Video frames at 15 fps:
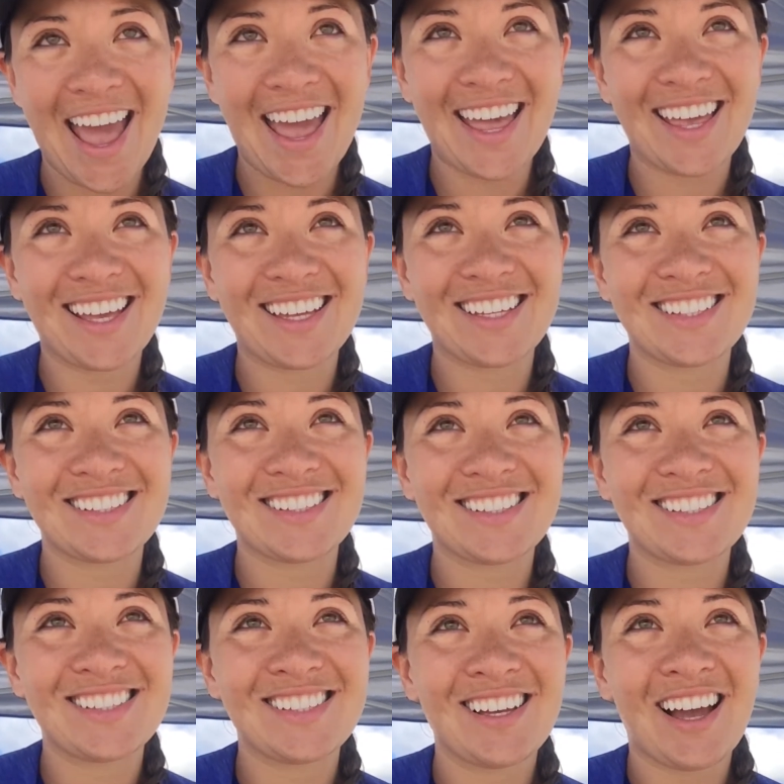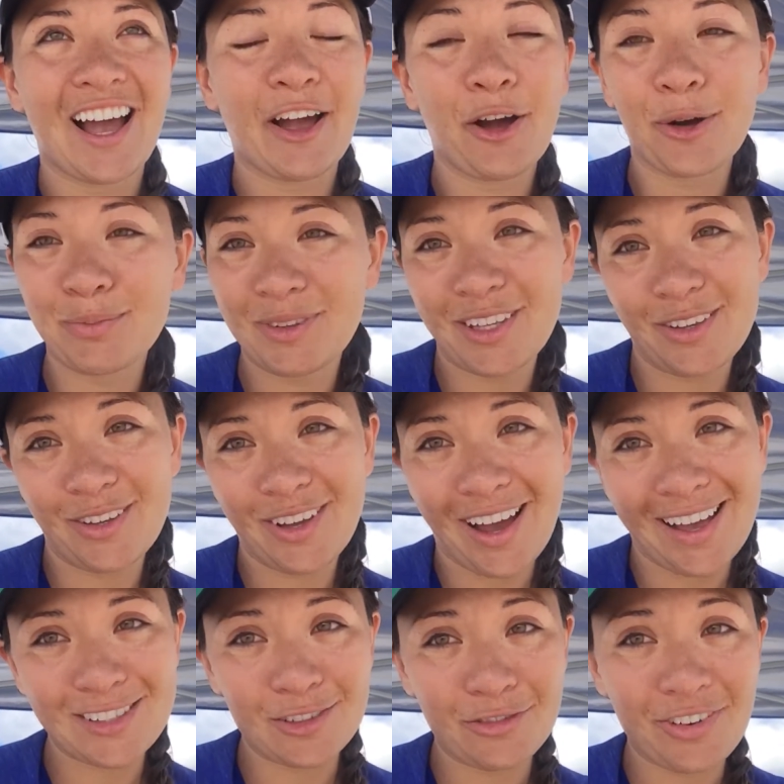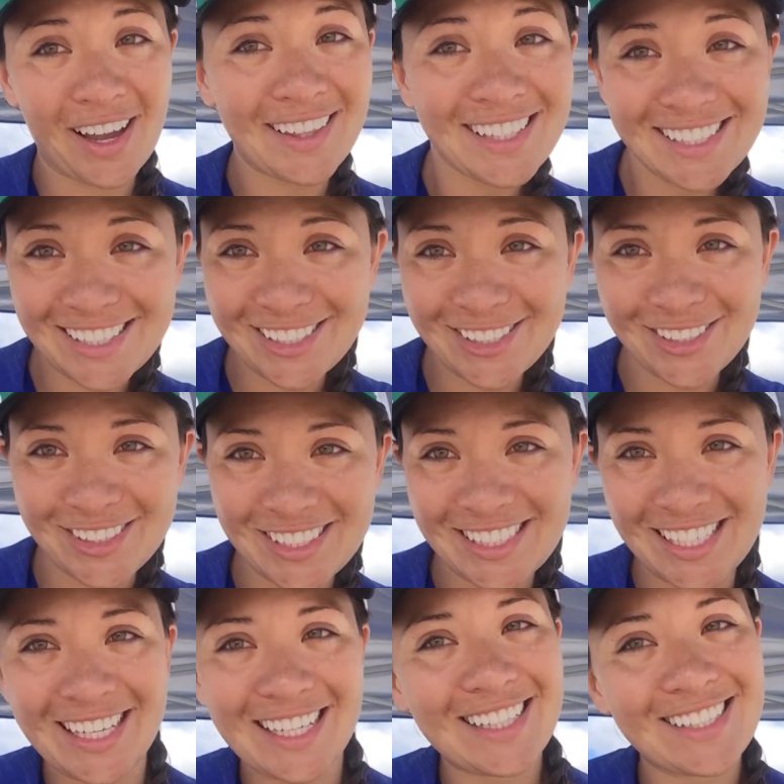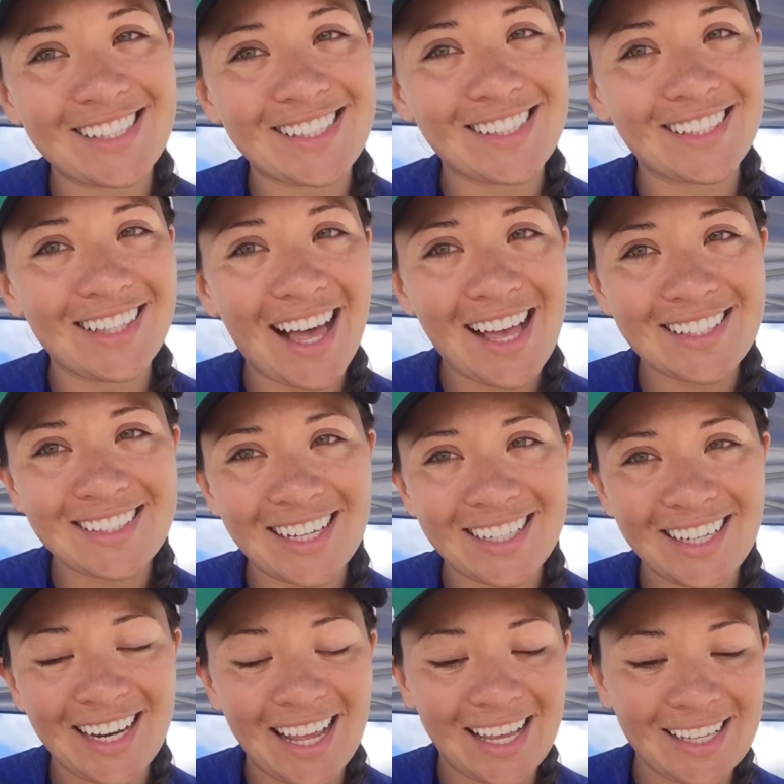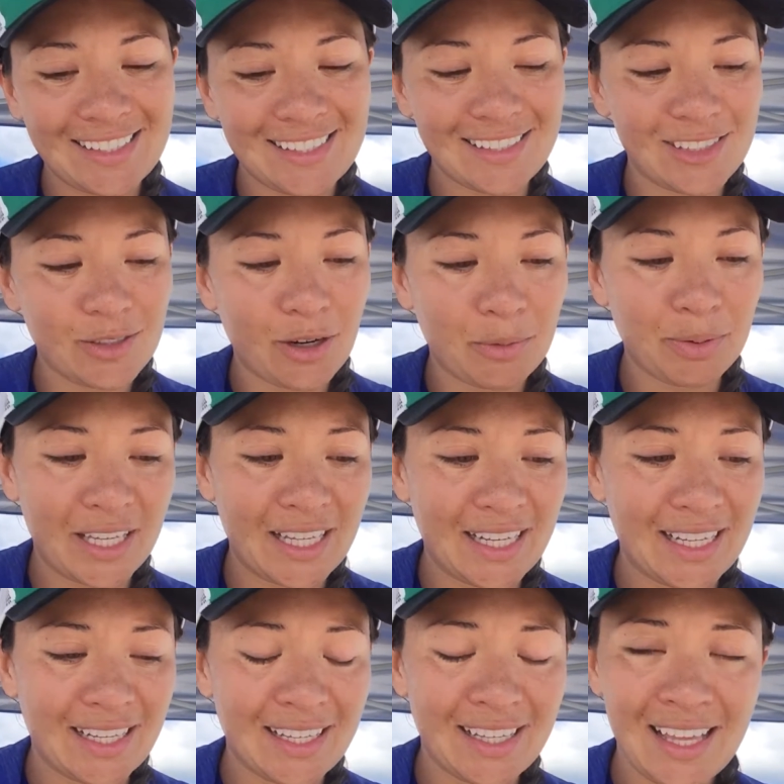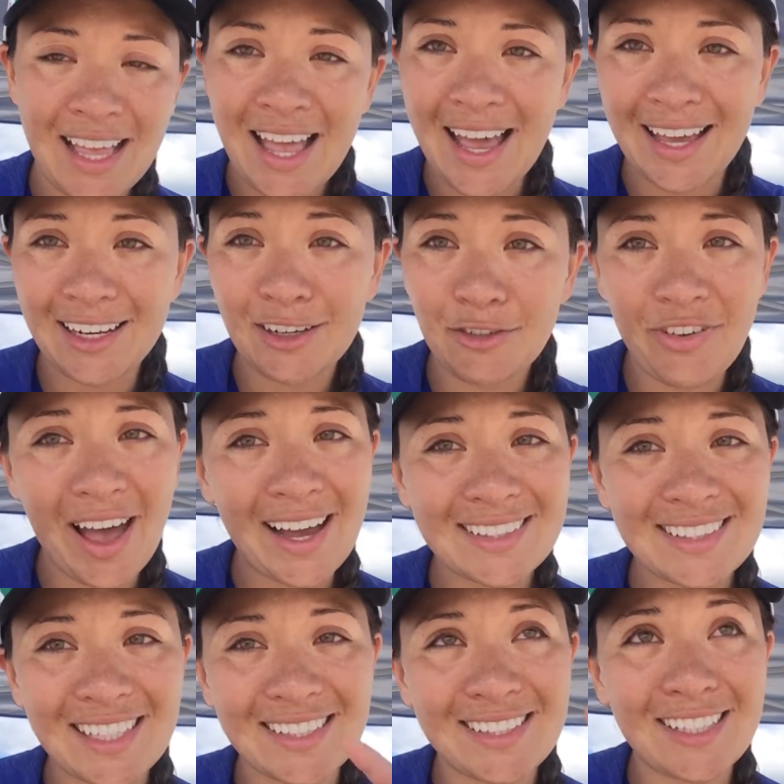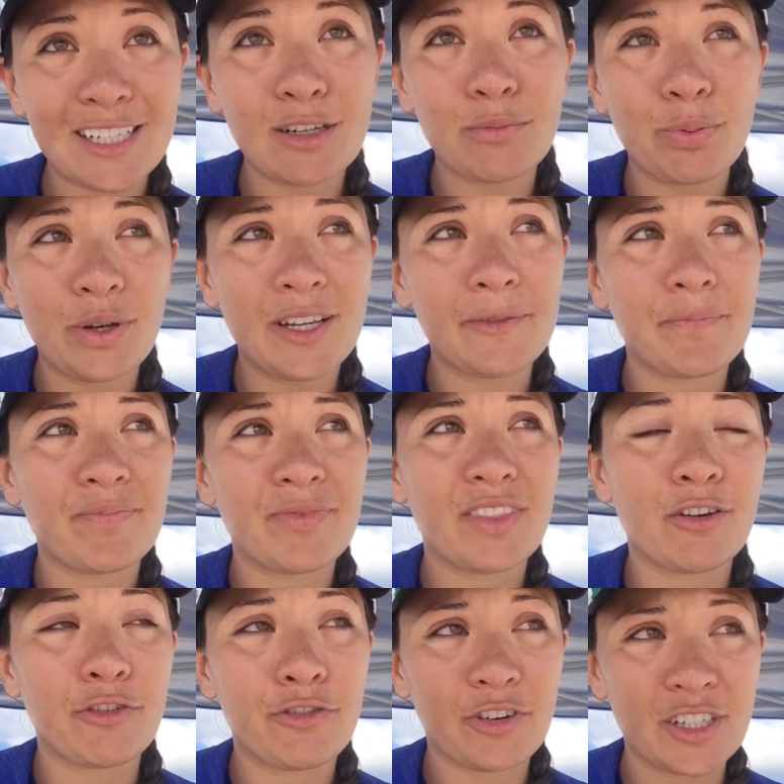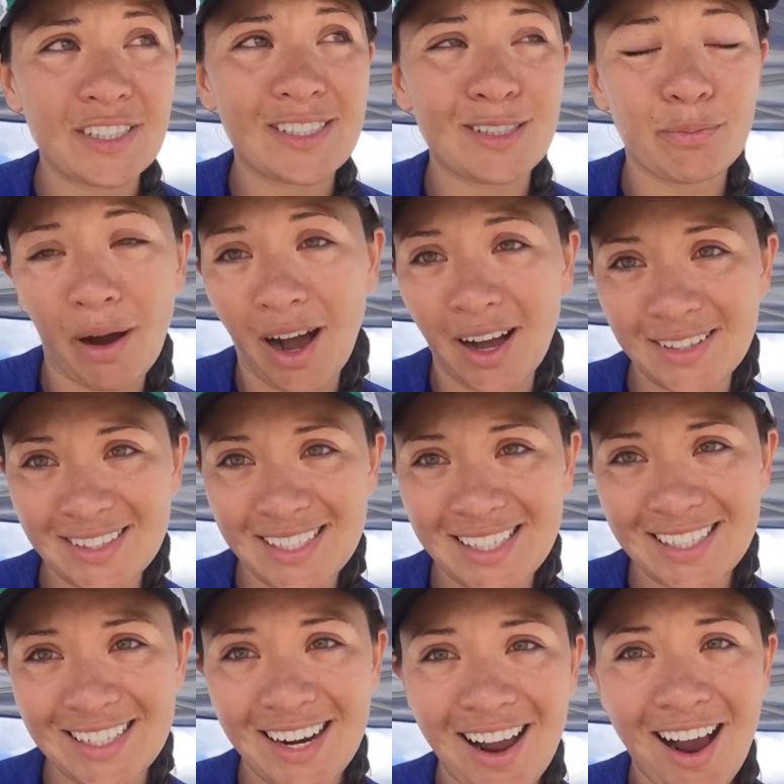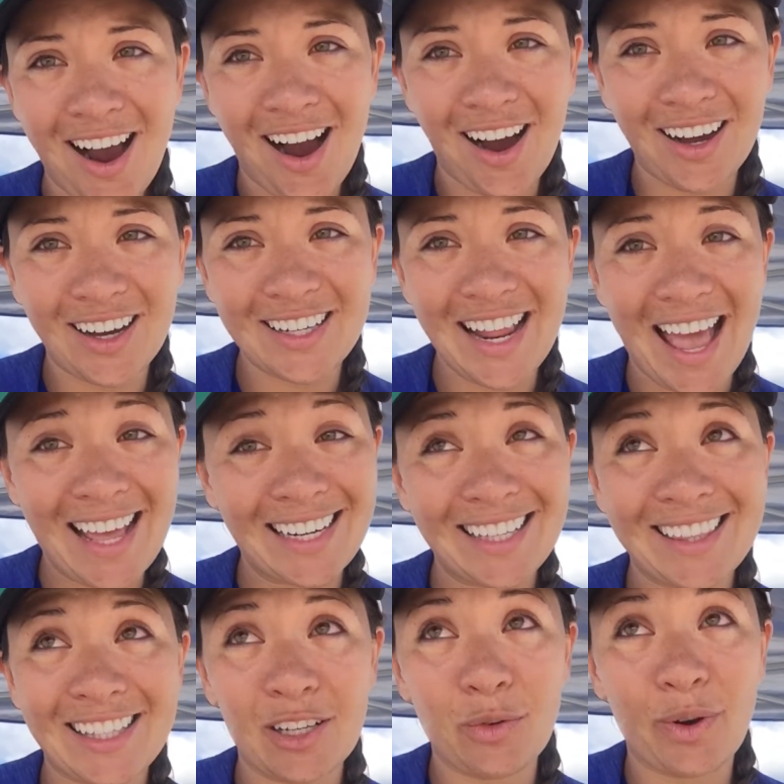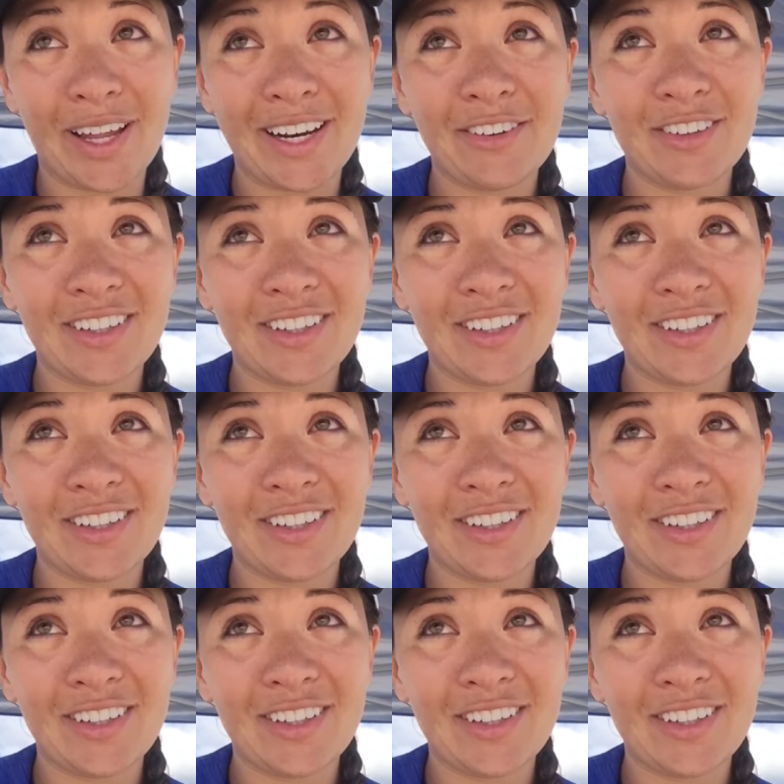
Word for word: and I hope that you guys will find this interesting. This is the last 90 days into our planning and in fact I didn't put the first deposit on anything wedding